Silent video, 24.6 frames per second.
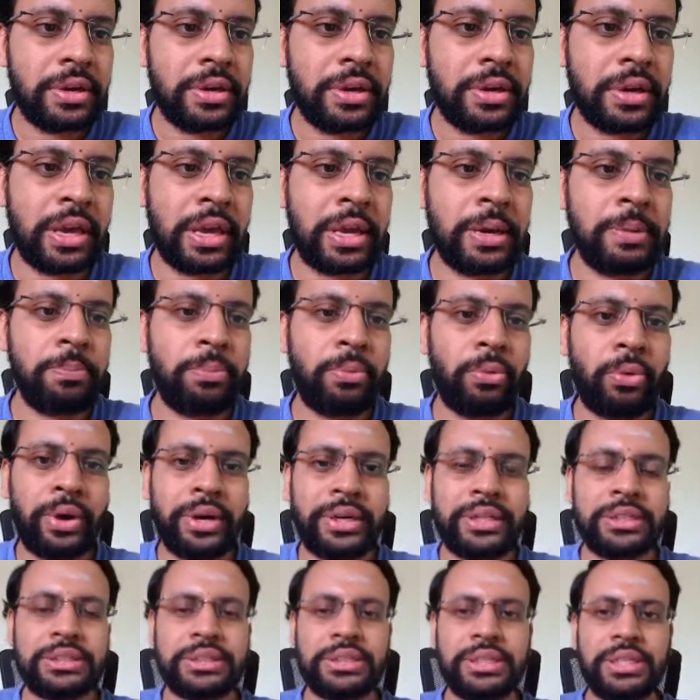n
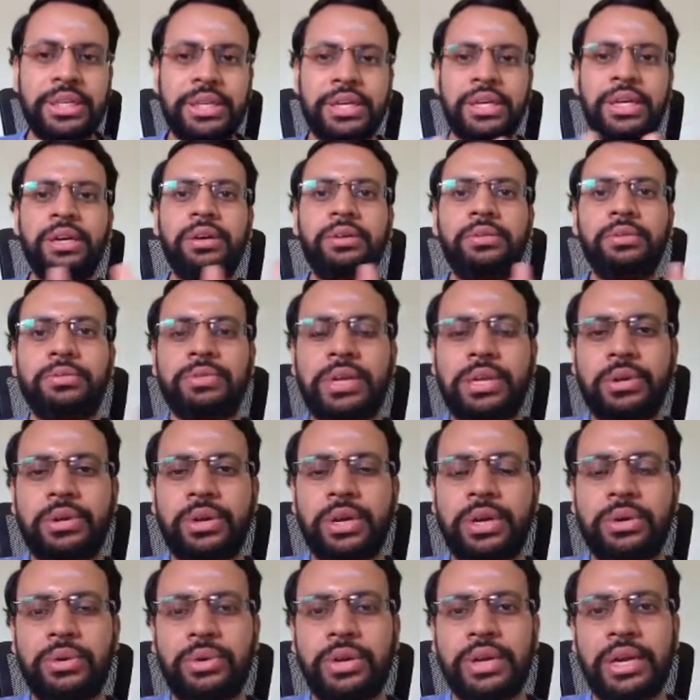points here while you
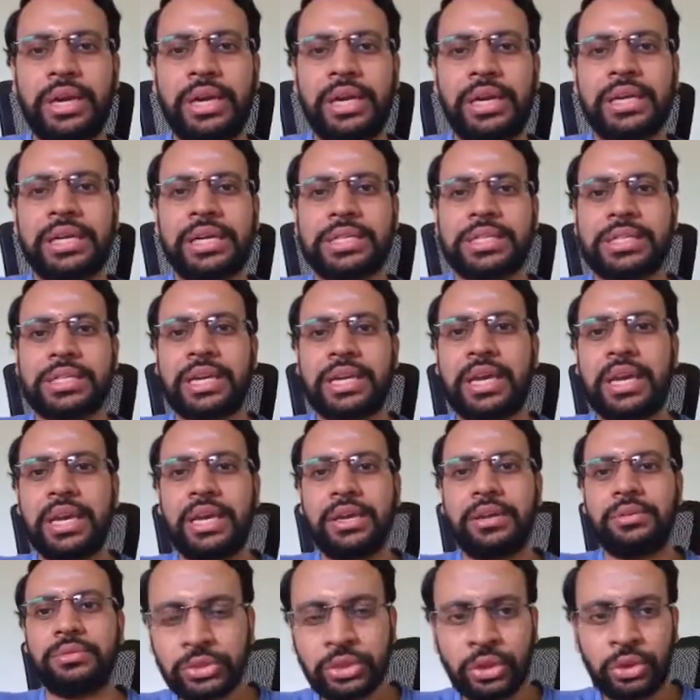are doing it. Let's
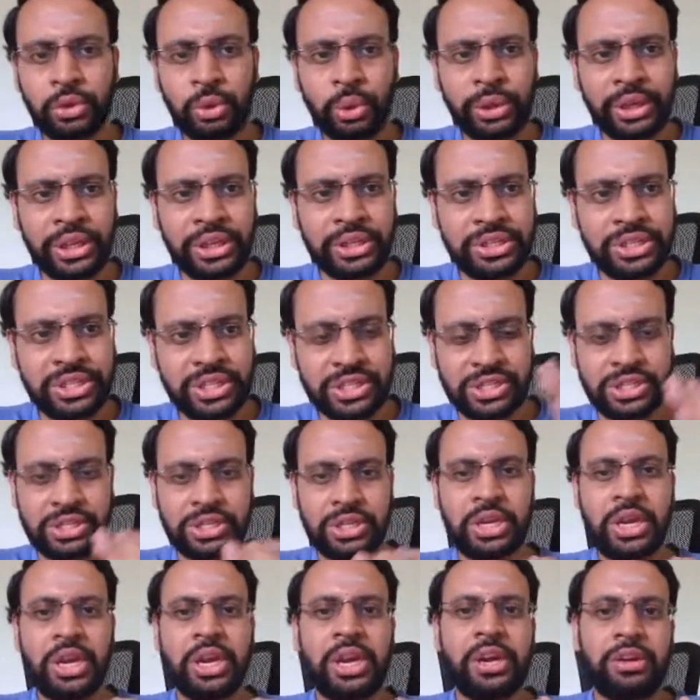again look in just
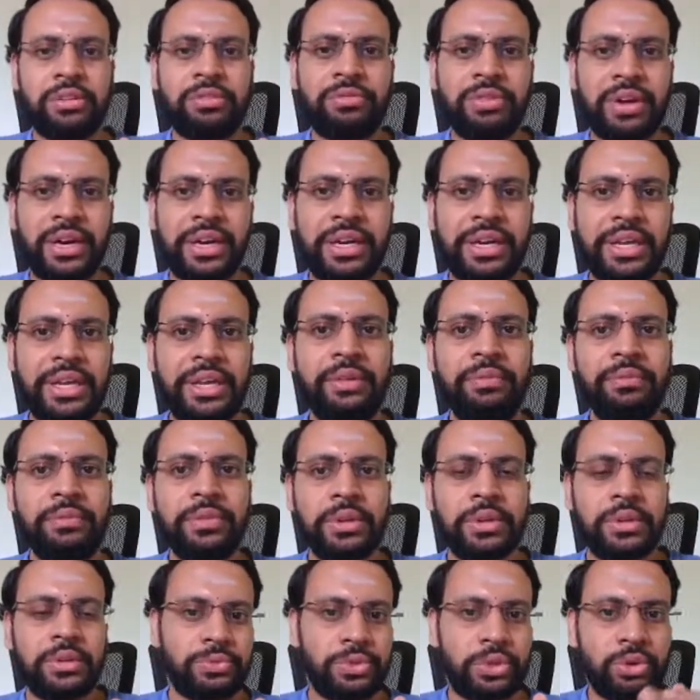1D.
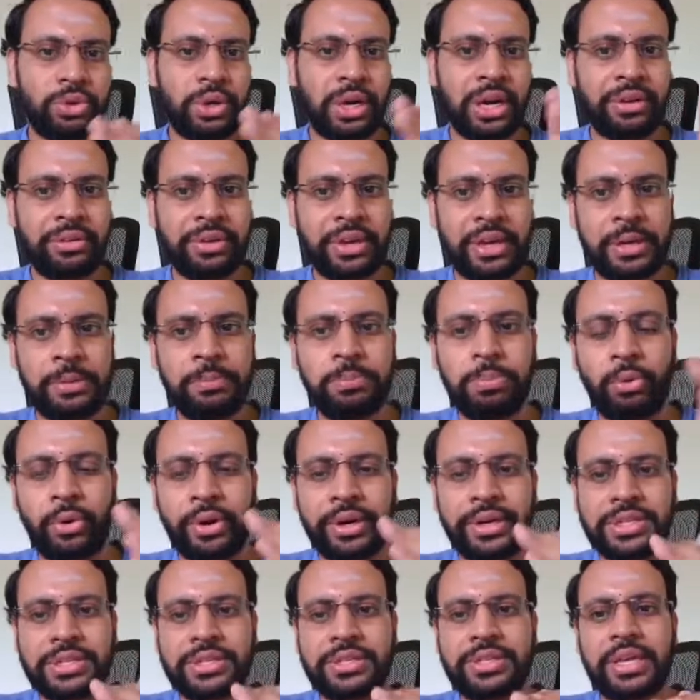You have n
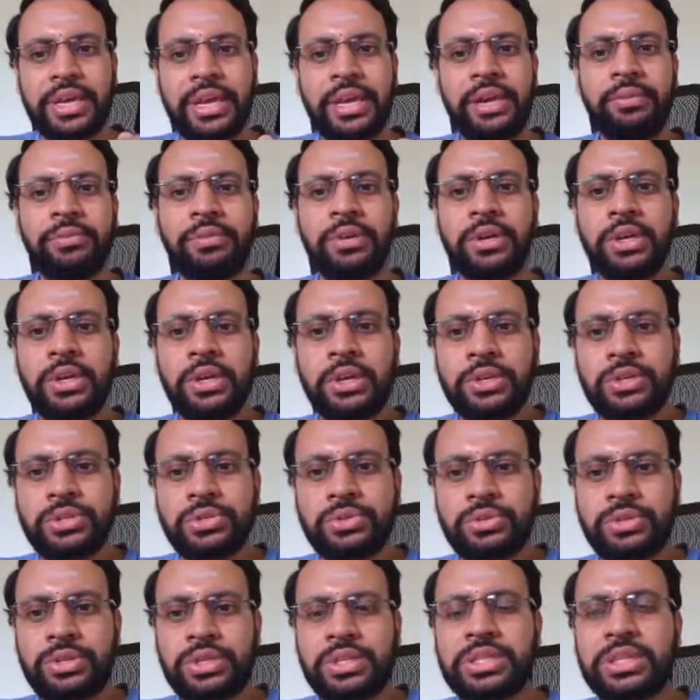points there.
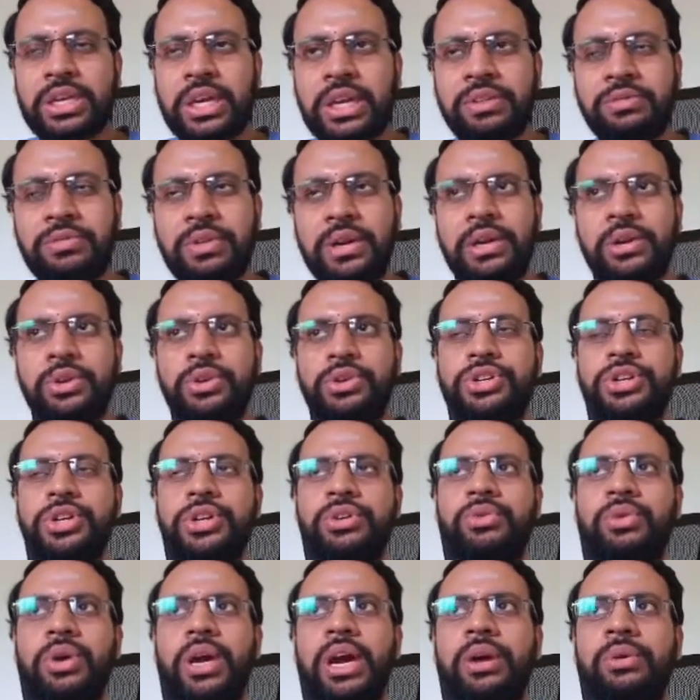So this convolution
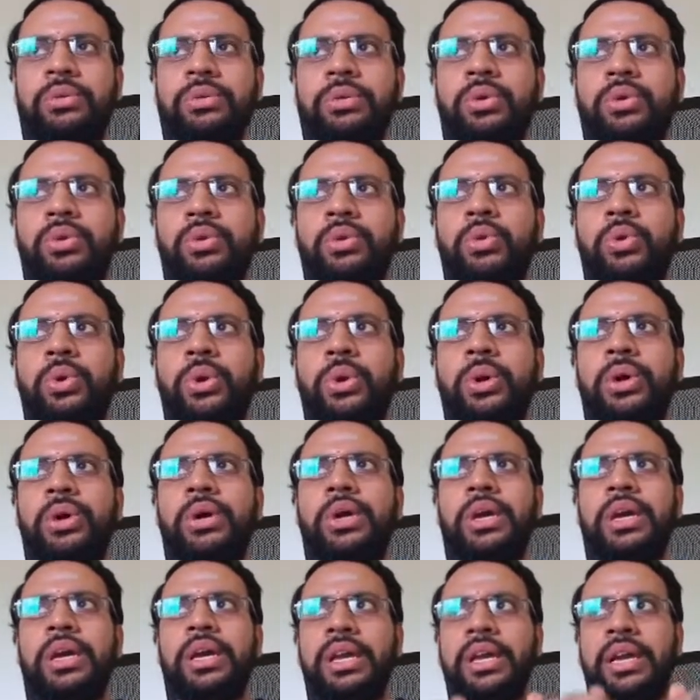you have to do
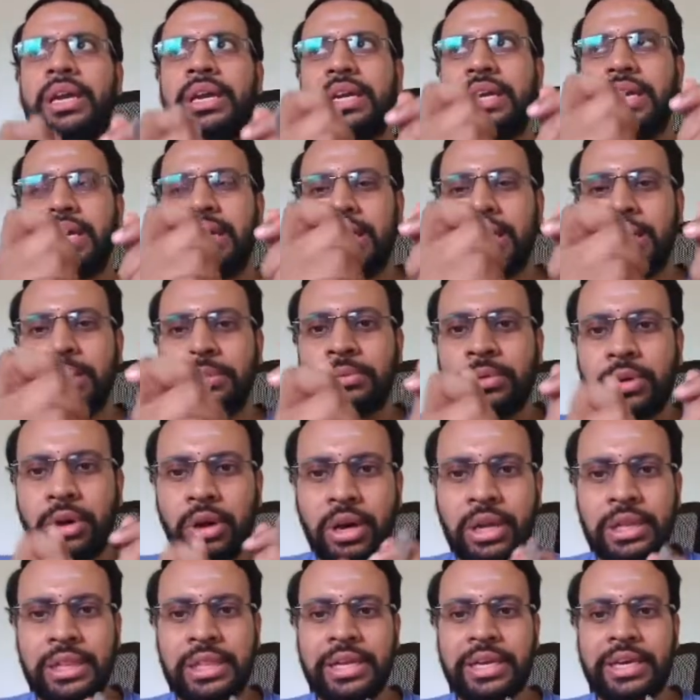at n,
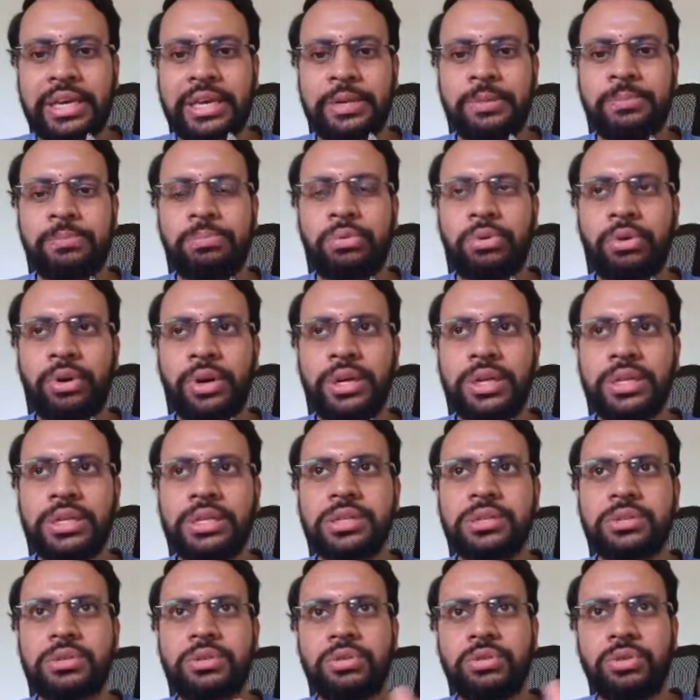all the n
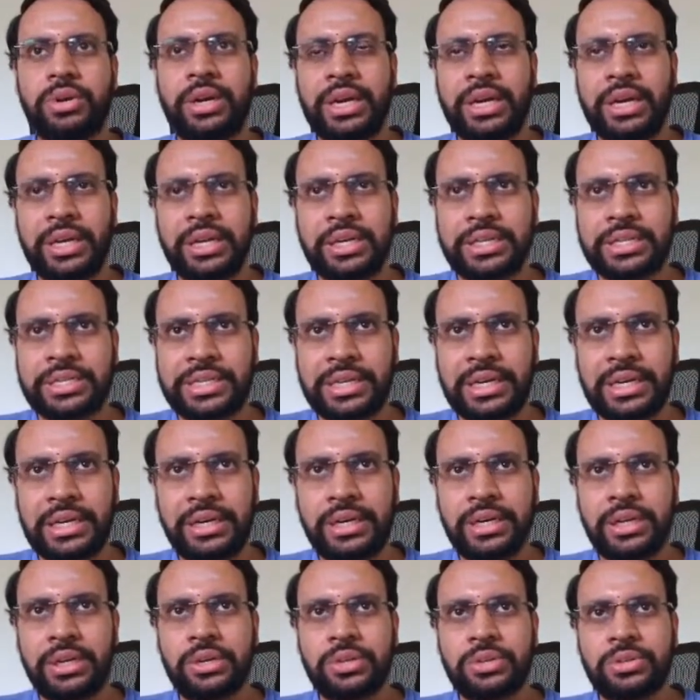points, you get a result.
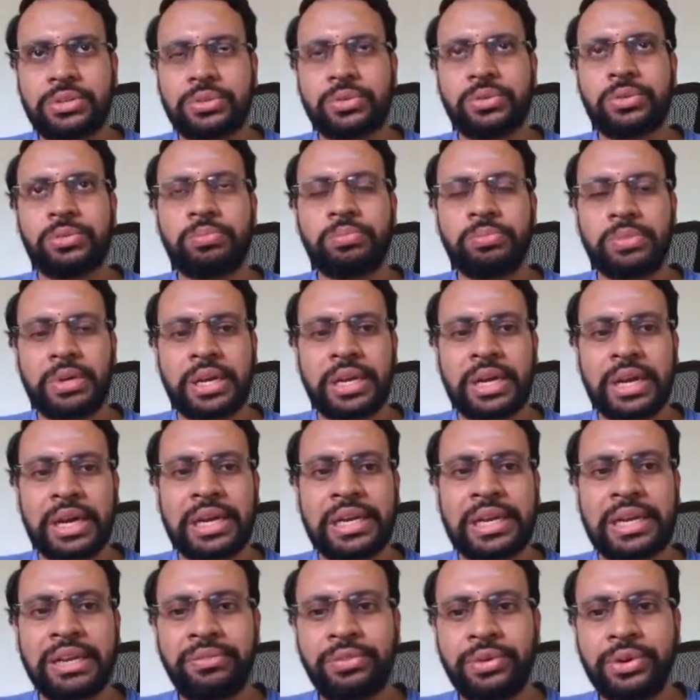So I
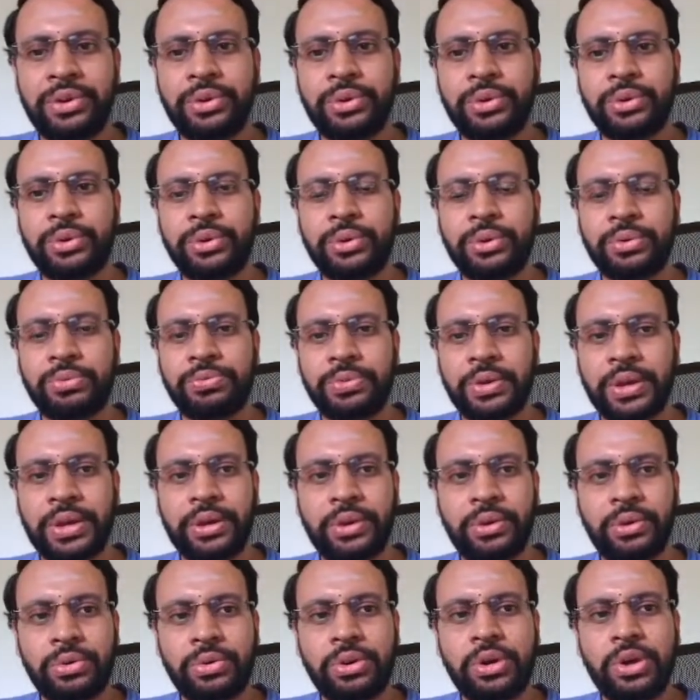leave it to you to
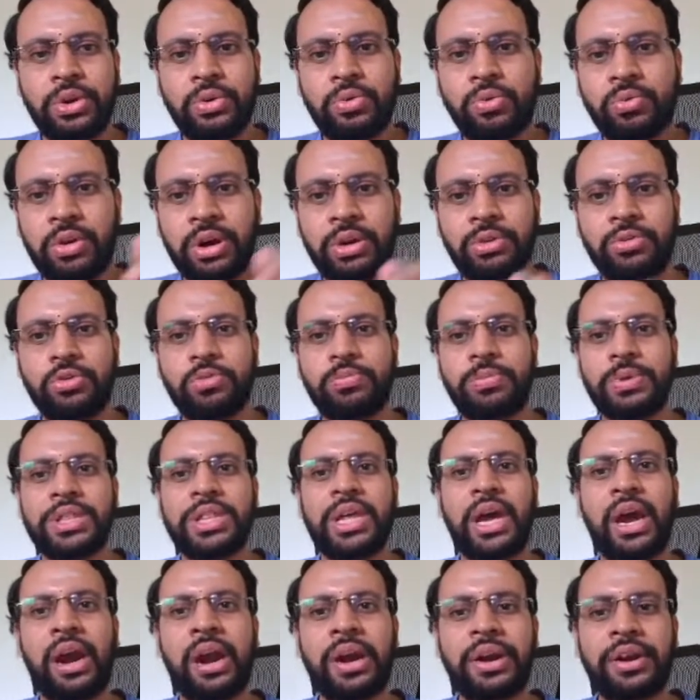figure out what would be
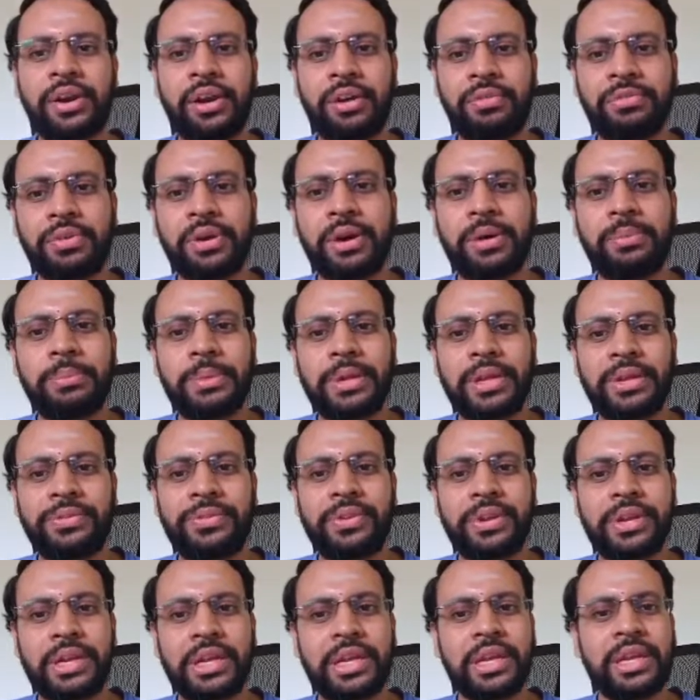the order of
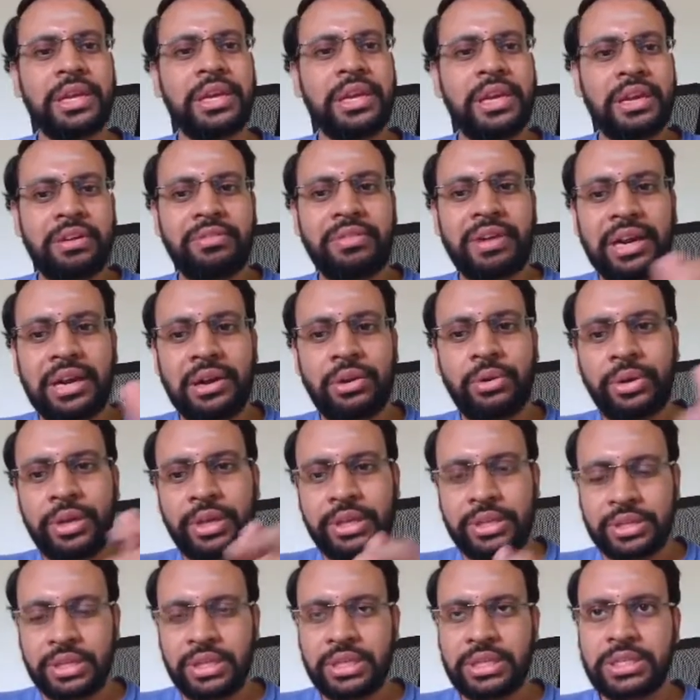complexity while
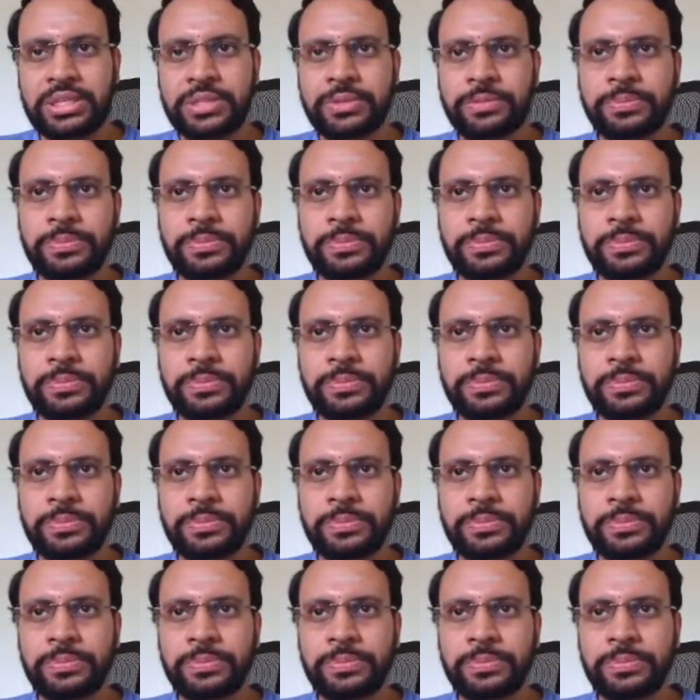doing this.